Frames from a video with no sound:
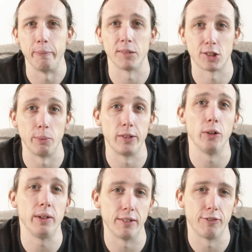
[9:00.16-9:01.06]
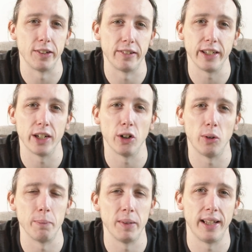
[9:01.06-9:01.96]
So I'm doing the physio
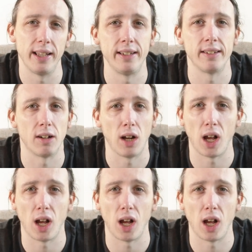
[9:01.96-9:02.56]
and then